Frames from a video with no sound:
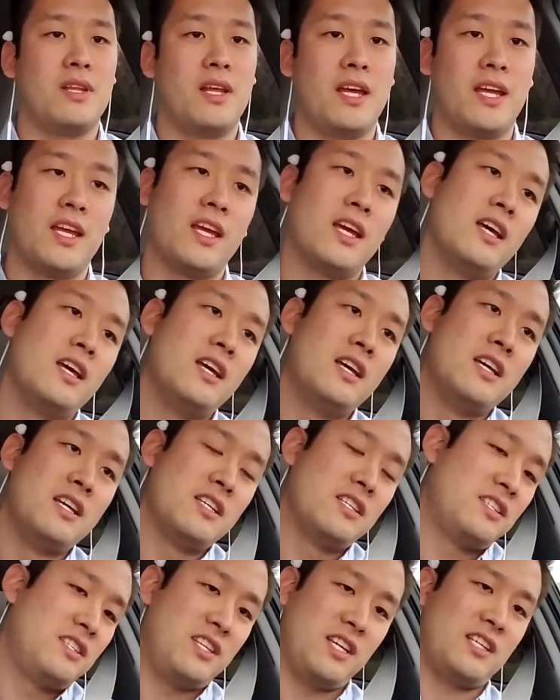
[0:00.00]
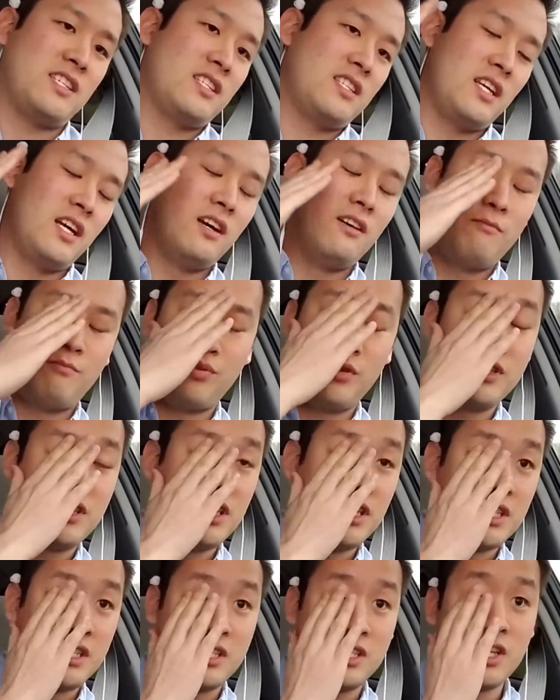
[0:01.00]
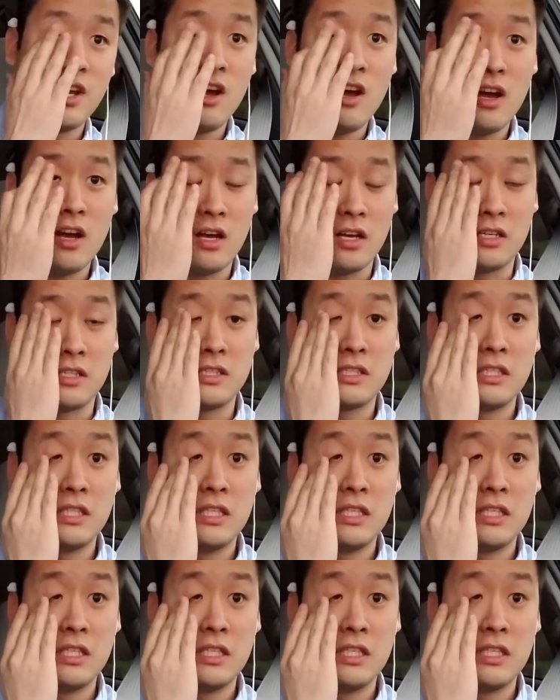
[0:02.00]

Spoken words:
Like six of Prince's songs